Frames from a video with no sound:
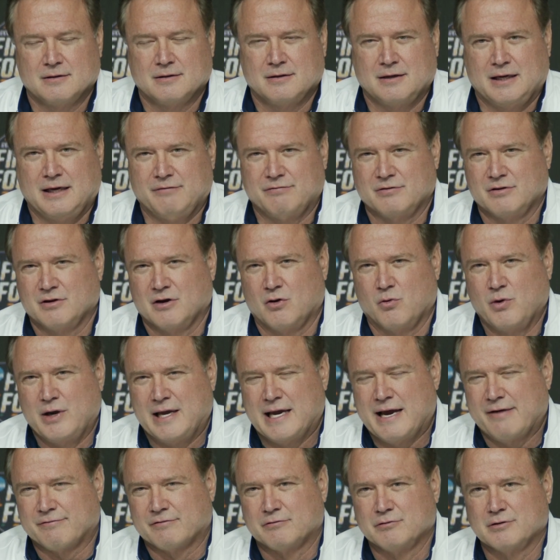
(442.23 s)
even though we
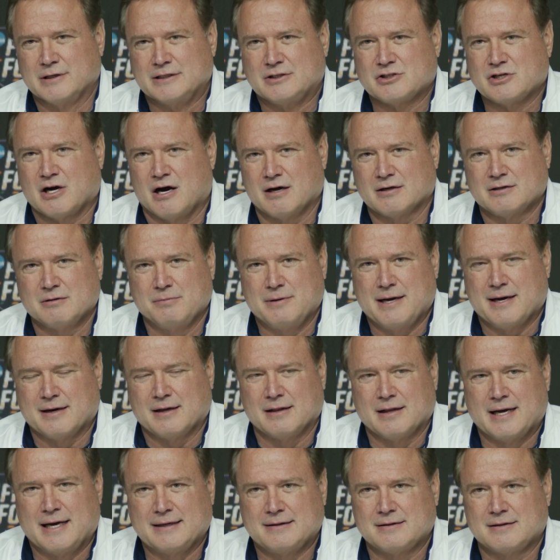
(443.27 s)
haven't really talked about it
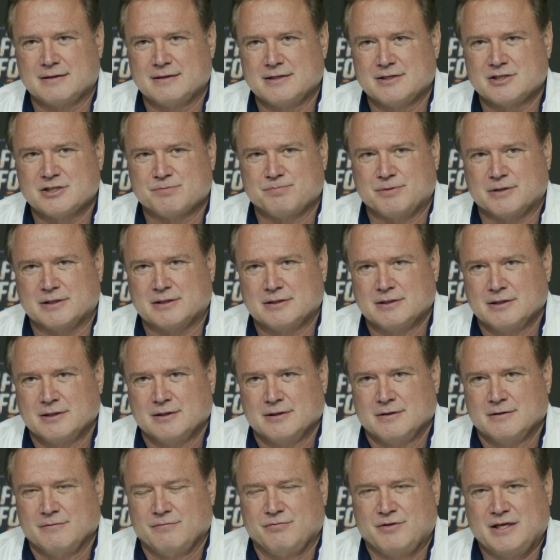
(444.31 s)
like this, but
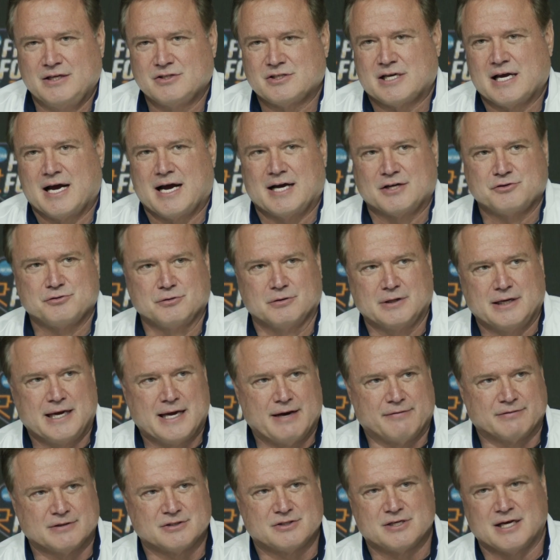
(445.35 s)
these guys really
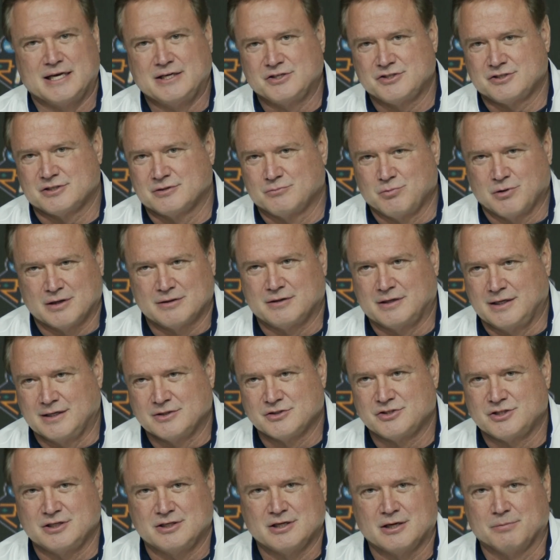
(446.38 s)
haven't tasted what the
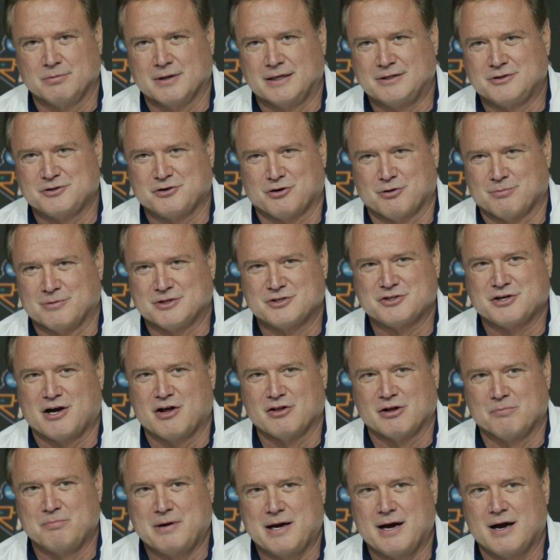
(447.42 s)
NCAA tournament's
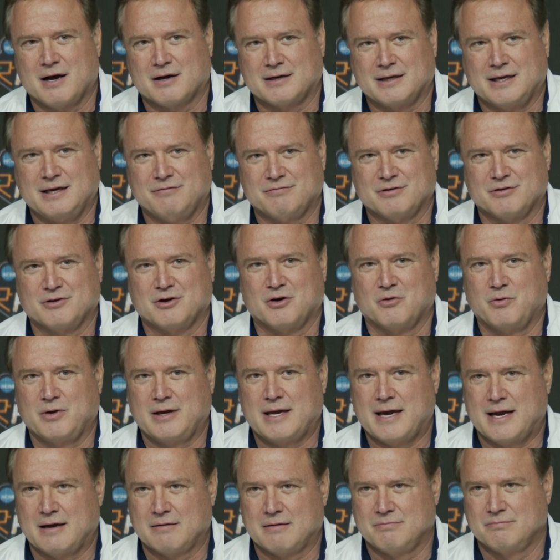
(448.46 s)
all about, even though we
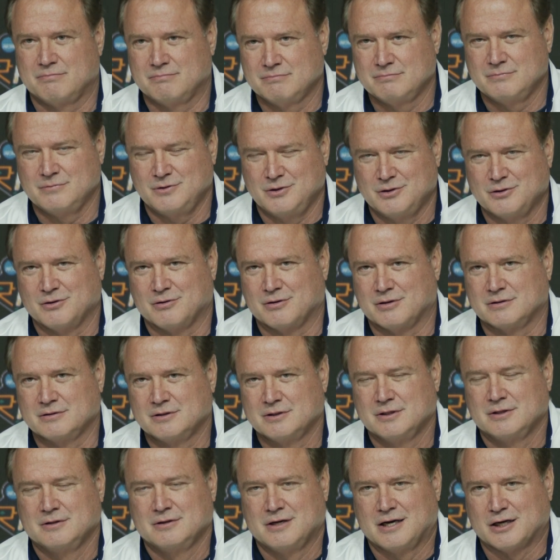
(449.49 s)
had, you know,
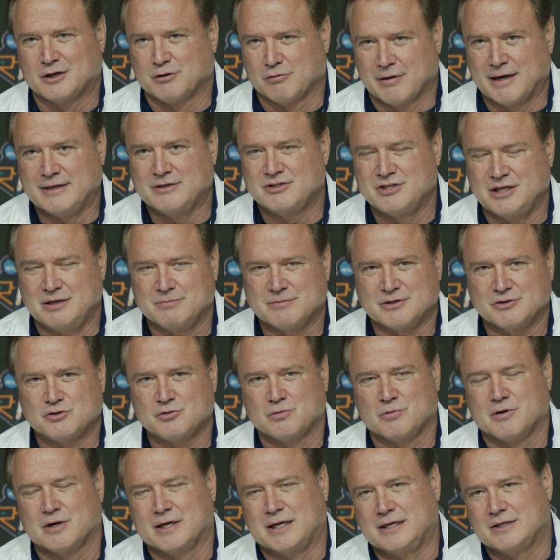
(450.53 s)
a great team in
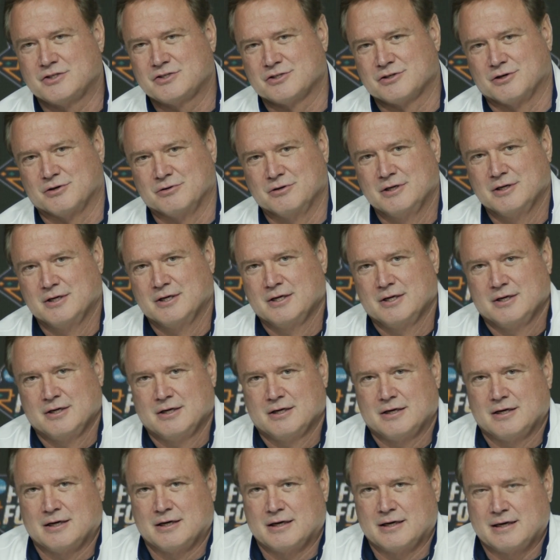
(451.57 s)
20. So
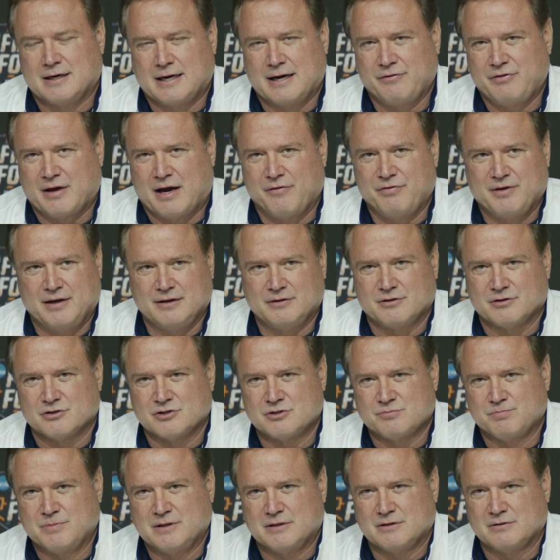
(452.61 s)
I think
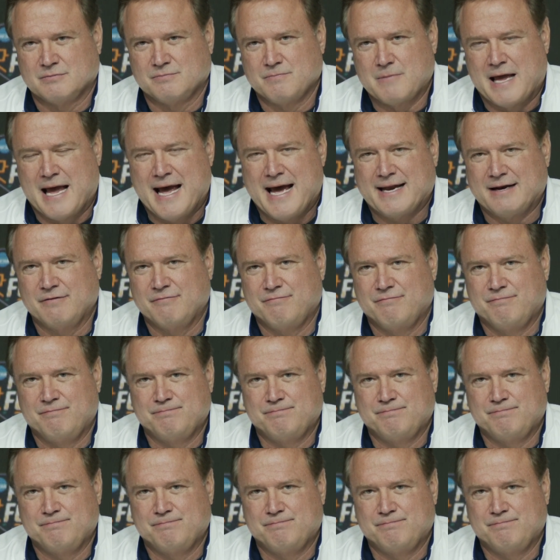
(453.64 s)
there's been added